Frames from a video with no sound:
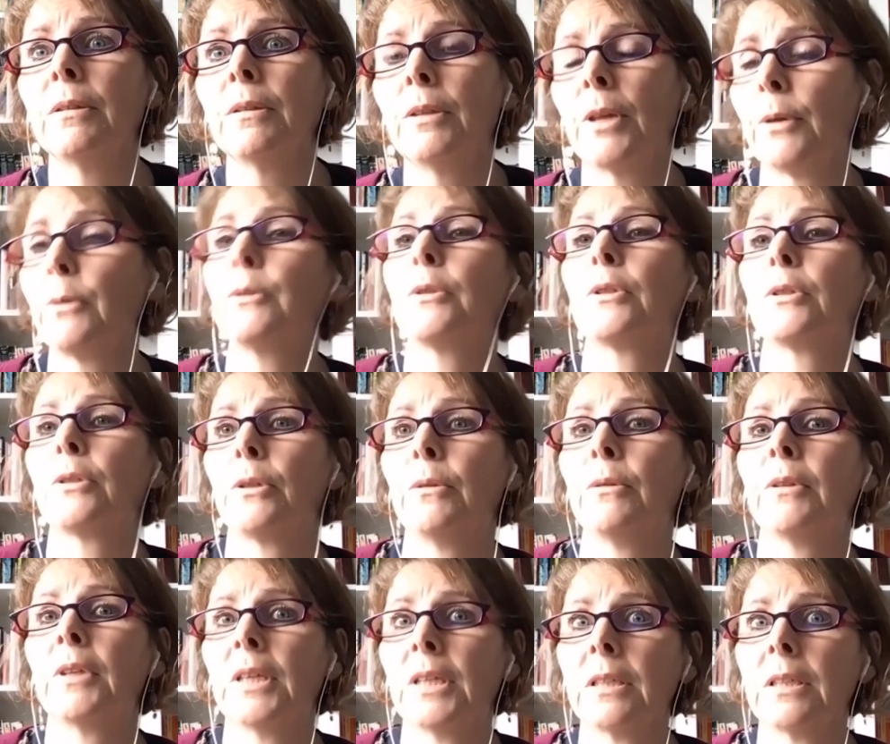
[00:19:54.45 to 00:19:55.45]
those two
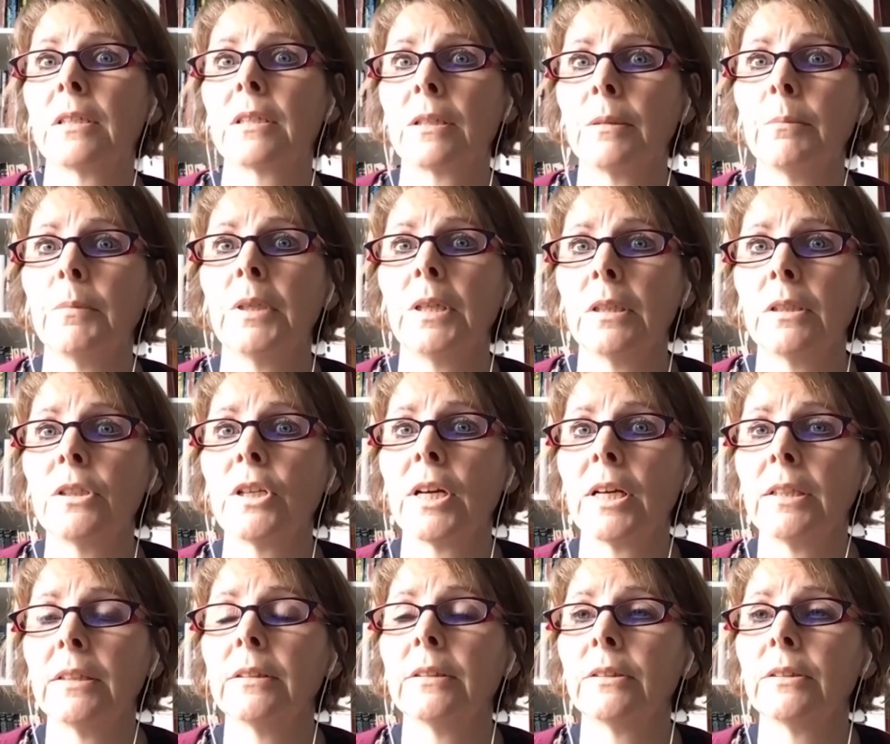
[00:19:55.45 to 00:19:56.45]
things can be a
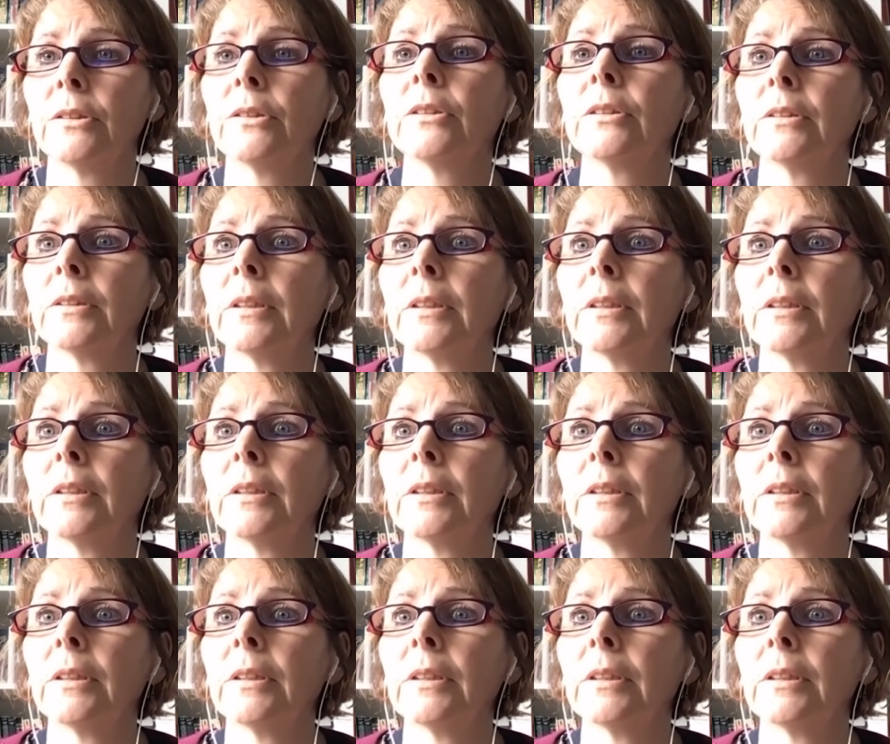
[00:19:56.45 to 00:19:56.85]
challenge,